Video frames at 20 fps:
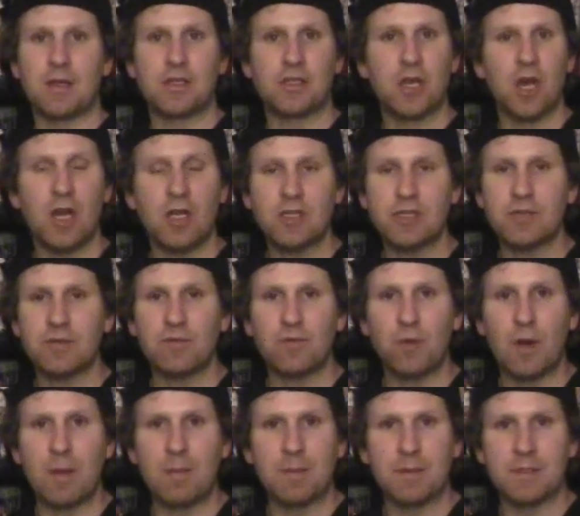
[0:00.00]
Tons of
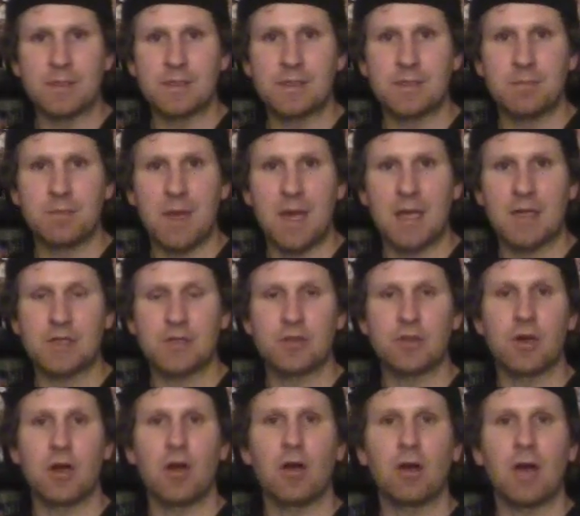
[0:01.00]
weapons to
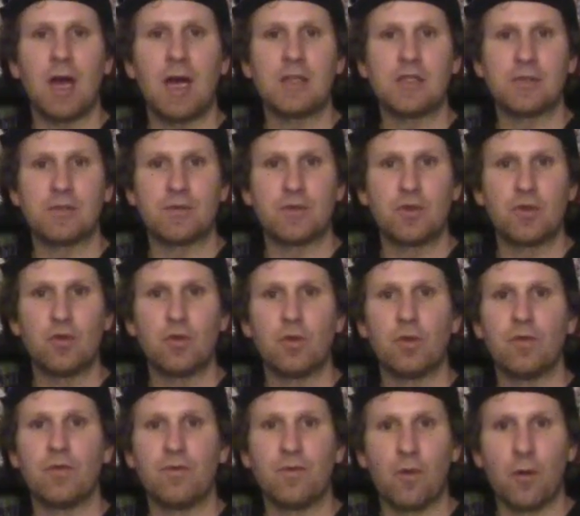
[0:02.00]
master, all kinds of
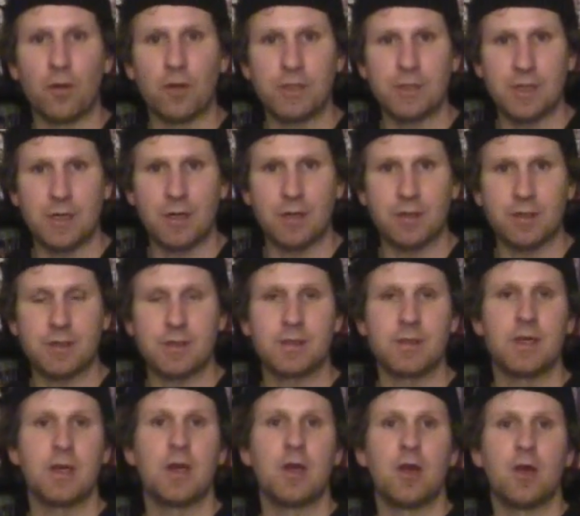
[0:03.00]
cool force arts,
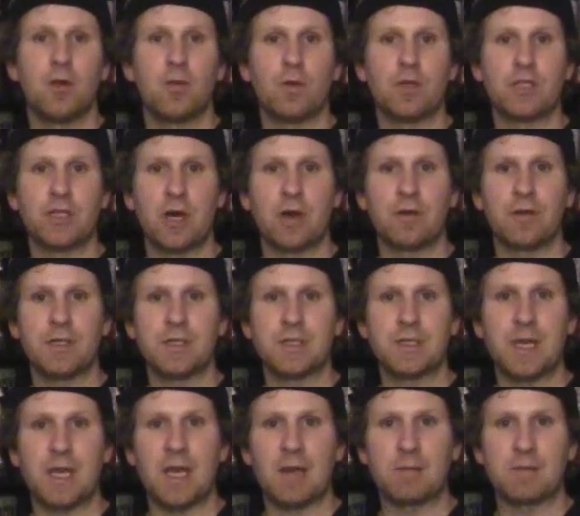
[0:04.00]
which are this
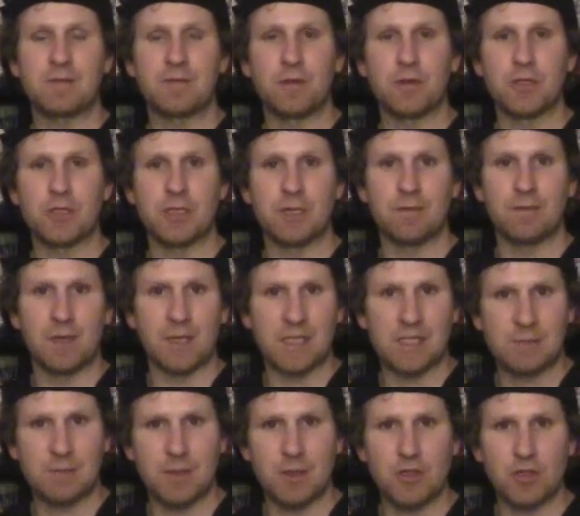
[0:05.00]
game's version of like
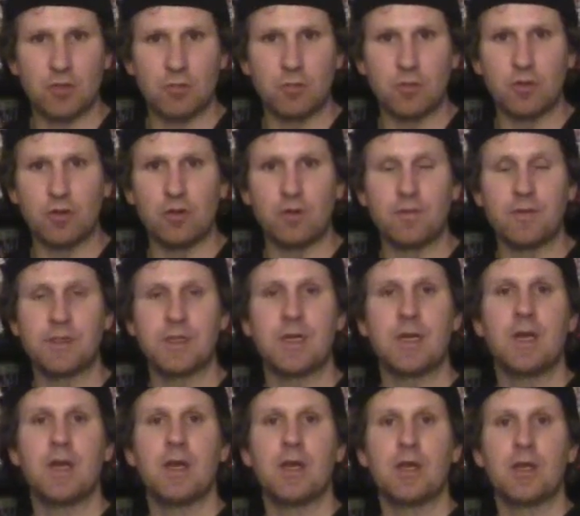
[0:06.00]
special moves.
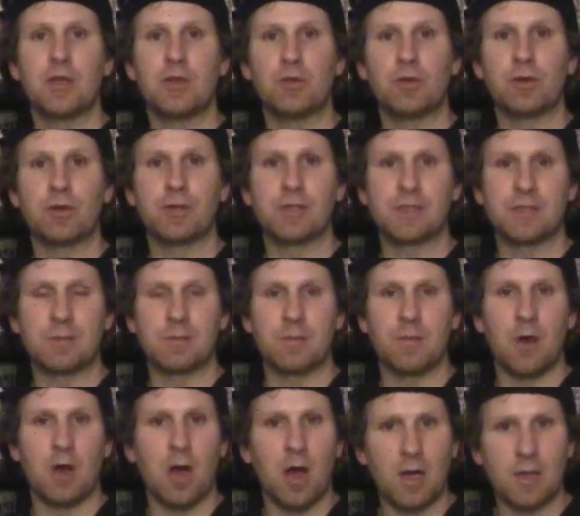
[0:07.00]
You learn some
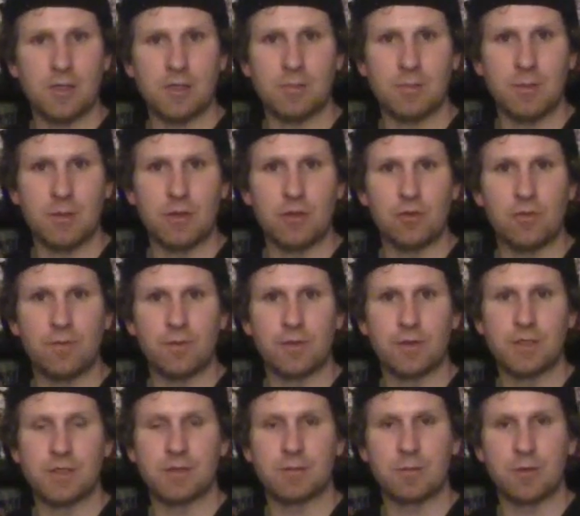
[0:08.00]
awesome
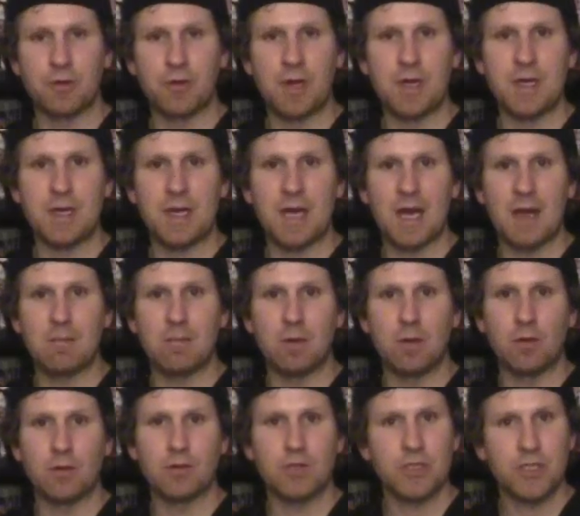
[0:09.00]
maneuvers, some great
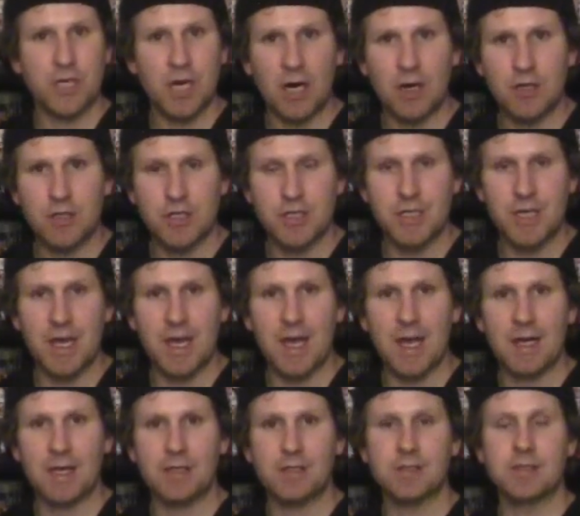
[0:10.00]
combos, charge
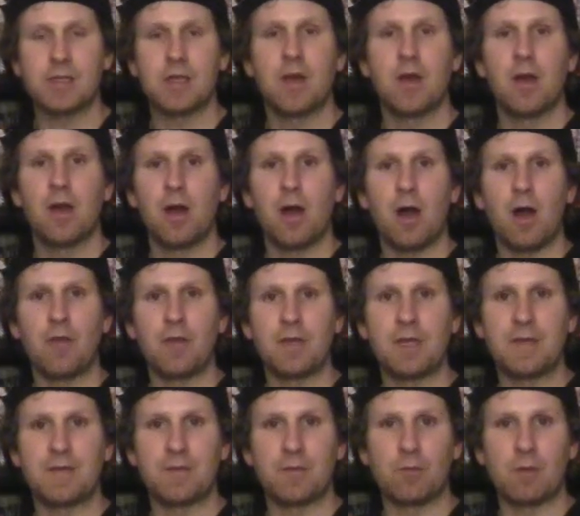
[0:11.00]
attacks. All the
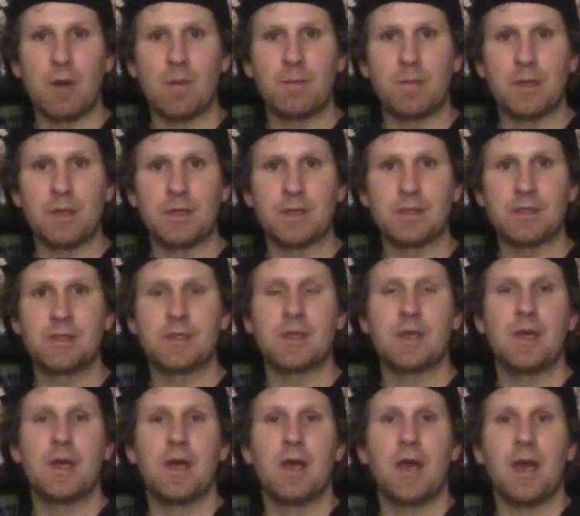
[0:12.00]
different weapons
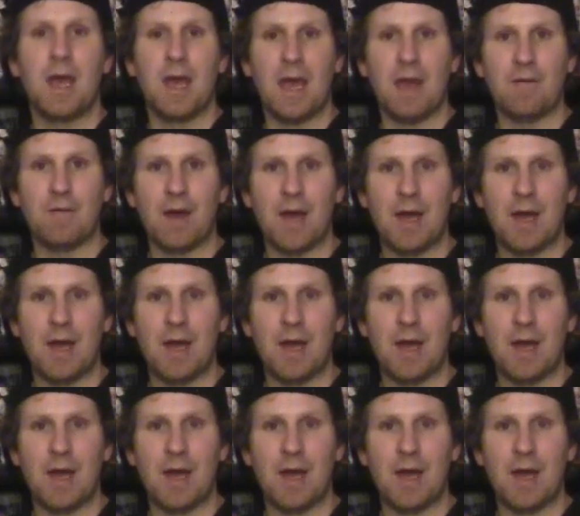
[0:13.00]
have